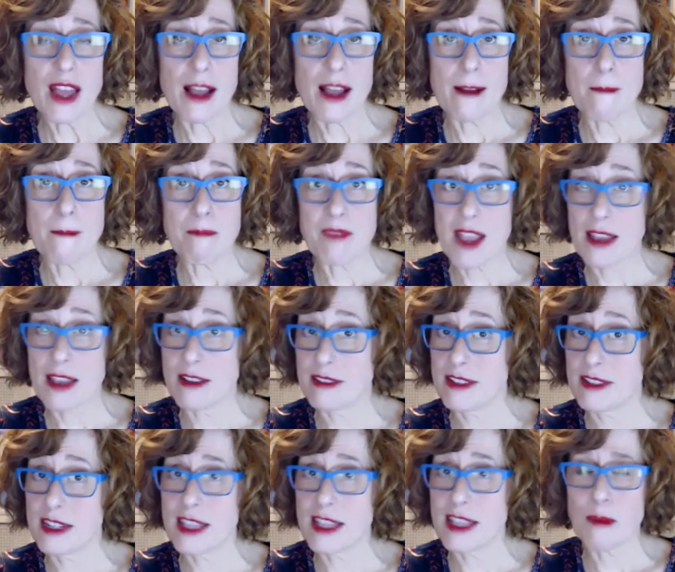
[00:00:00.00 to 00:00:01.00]
I
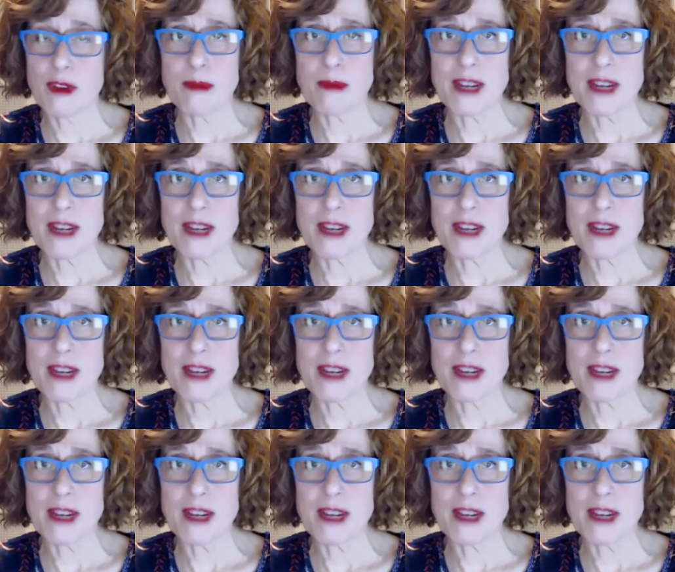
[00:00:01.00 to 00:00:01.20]
did that with my